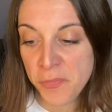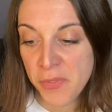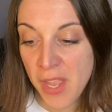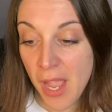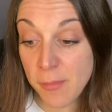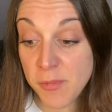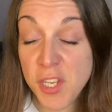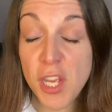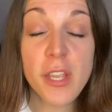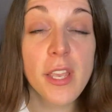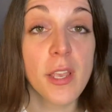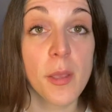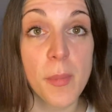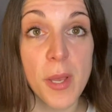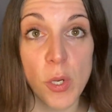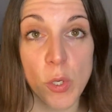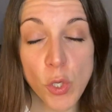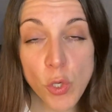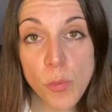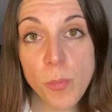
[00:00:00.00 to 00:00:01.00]
I'm talking
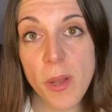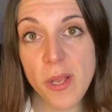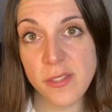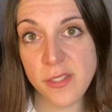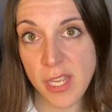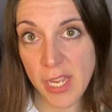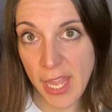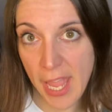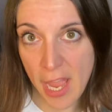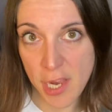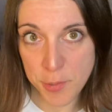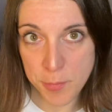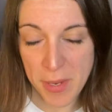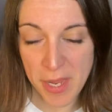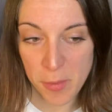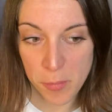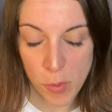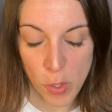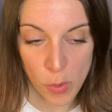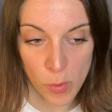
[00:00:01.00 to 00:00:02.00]
about coupons and
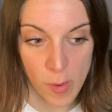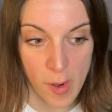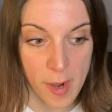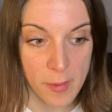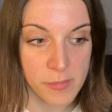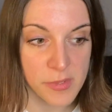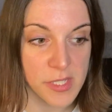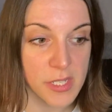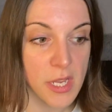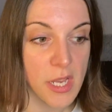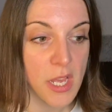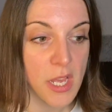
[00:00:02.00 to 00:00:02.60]
cashback programs.